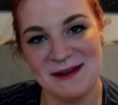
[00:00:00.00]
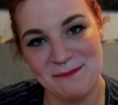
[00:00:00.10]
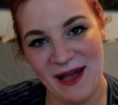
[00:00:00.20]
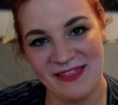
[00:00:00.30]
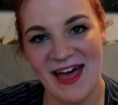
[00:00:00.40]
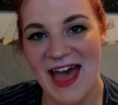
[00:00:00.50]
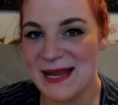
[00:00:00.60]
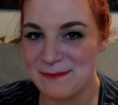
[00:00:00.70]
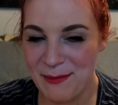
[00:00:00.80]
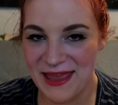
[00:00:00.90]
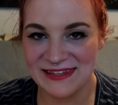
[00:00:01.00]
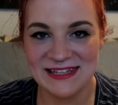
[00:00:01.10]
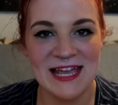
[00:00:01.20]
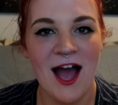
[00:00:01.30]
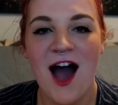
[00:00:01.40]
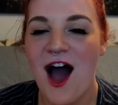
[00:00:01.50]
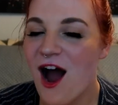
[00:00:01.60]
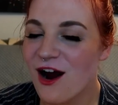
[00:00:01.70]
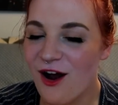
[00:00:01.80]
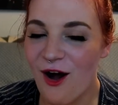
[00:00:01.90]
and Bella and Bailey
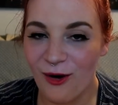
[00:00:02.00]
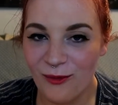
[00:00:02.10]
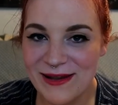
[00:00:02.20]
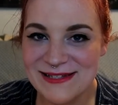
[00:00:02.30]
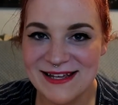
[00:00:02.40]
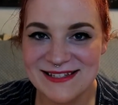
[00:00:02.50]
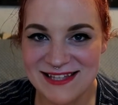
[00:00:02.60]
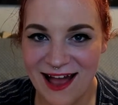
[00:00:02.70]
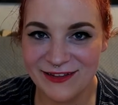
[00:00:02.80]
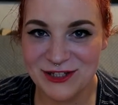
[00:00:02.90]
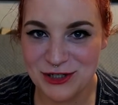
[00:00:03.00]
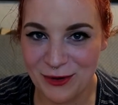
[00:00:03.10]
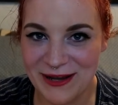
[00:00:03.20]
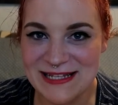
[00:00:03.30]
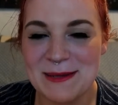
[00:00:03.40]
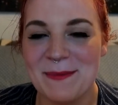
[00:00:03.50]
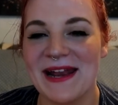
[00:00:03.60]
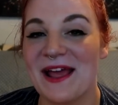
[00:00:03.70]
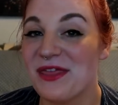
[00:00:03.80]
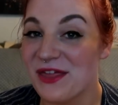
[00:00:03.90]
are always a solid choice, but
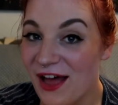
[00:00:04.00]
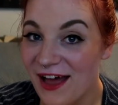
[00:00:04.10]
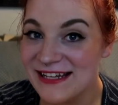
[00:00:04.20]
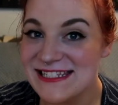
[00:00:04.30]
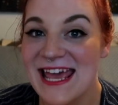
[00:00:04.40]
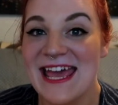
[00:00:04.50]
I thought